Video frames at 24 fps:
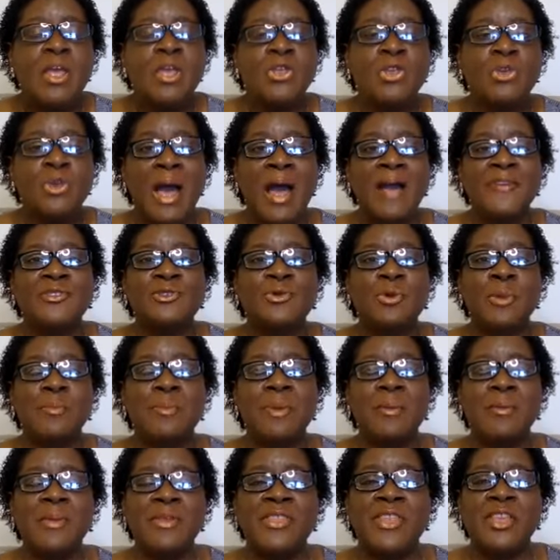You have to
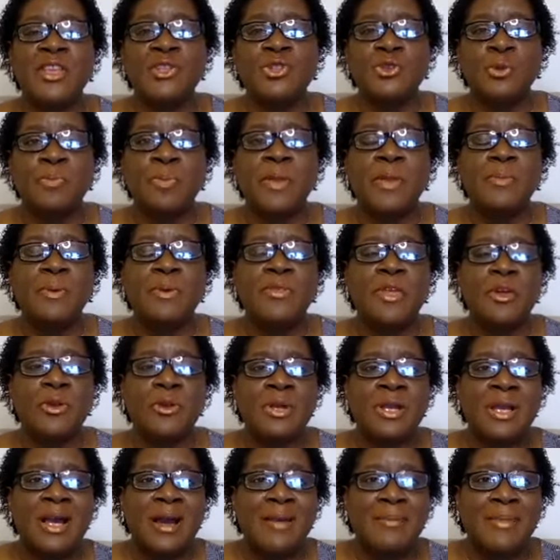remember, these are people that are
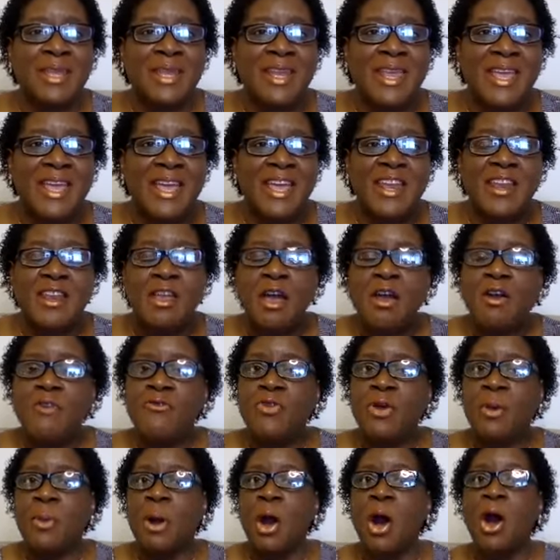coming in
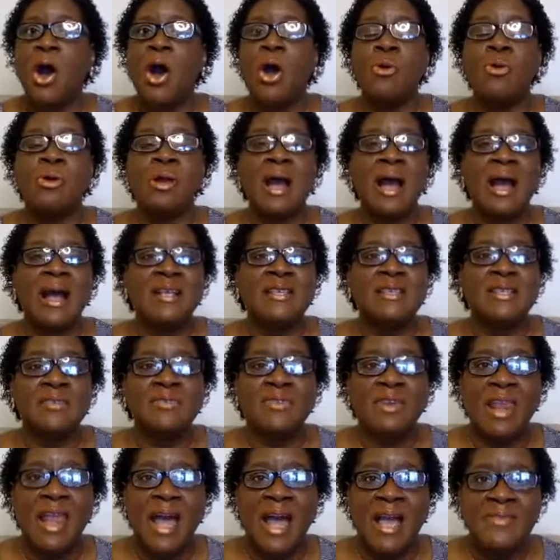from all kinds of
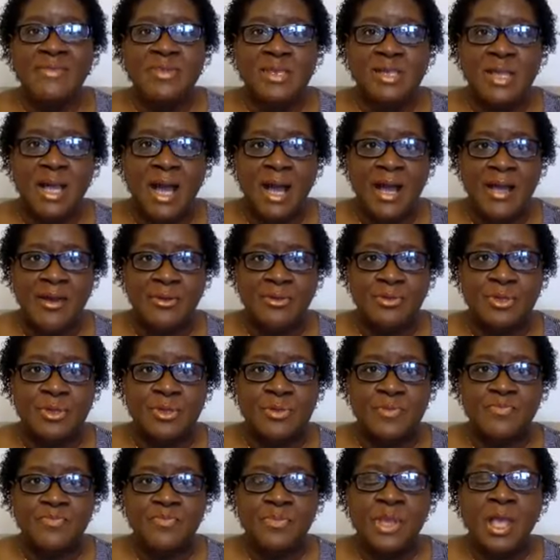
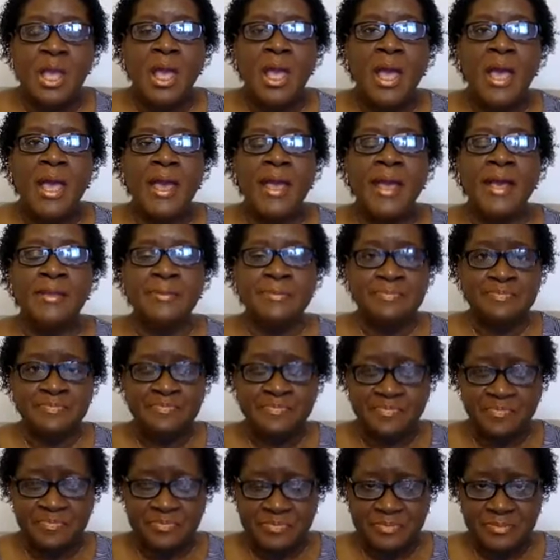lifestyles. And
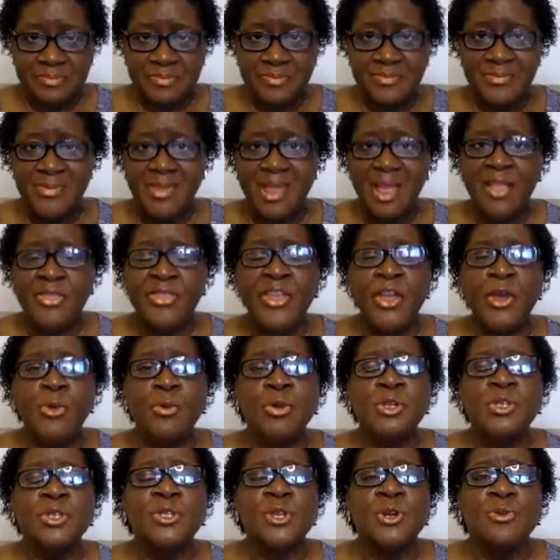there
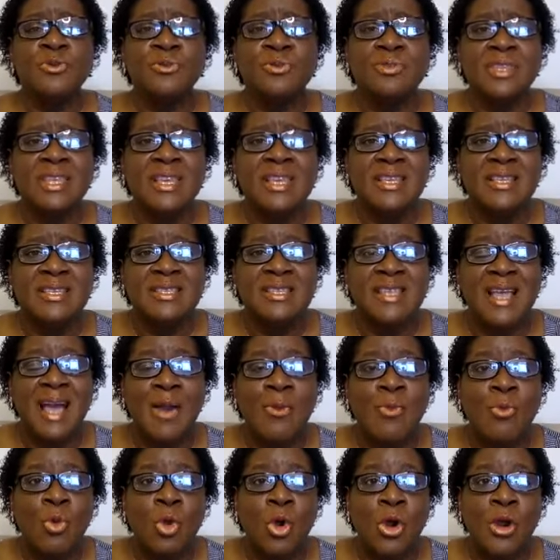were certain things
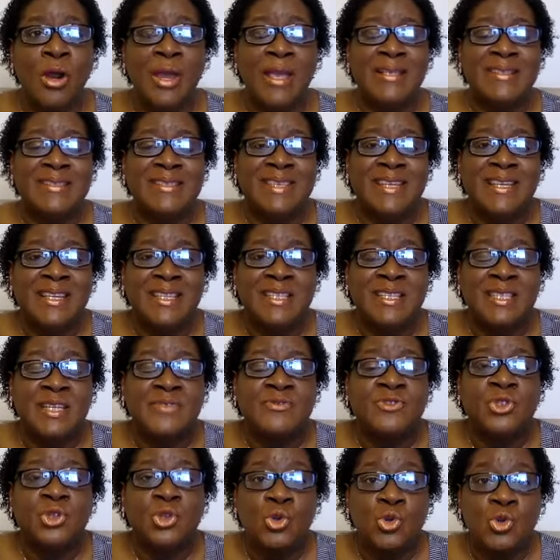that were
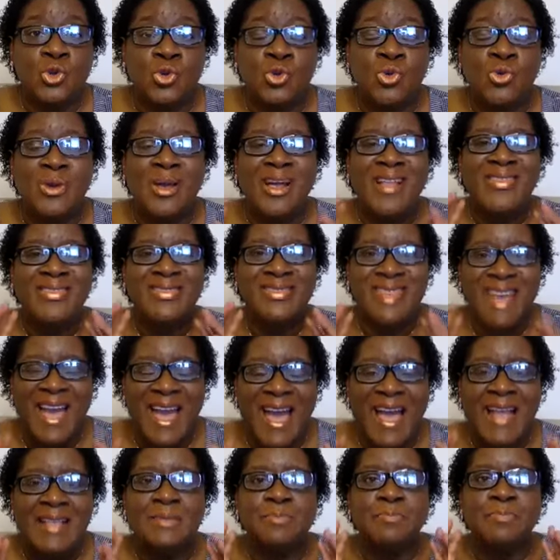indicative to
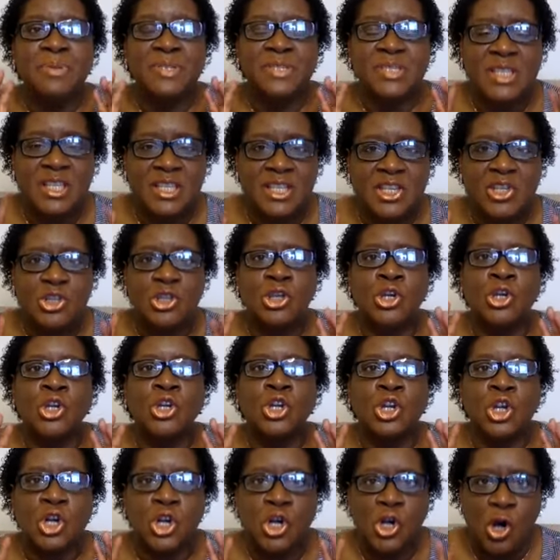that
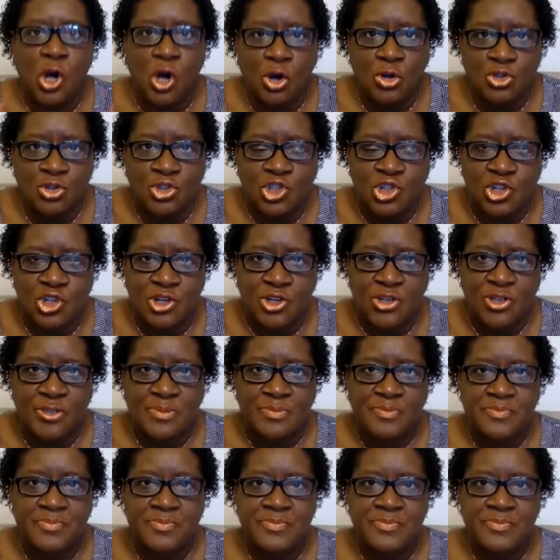particular culture.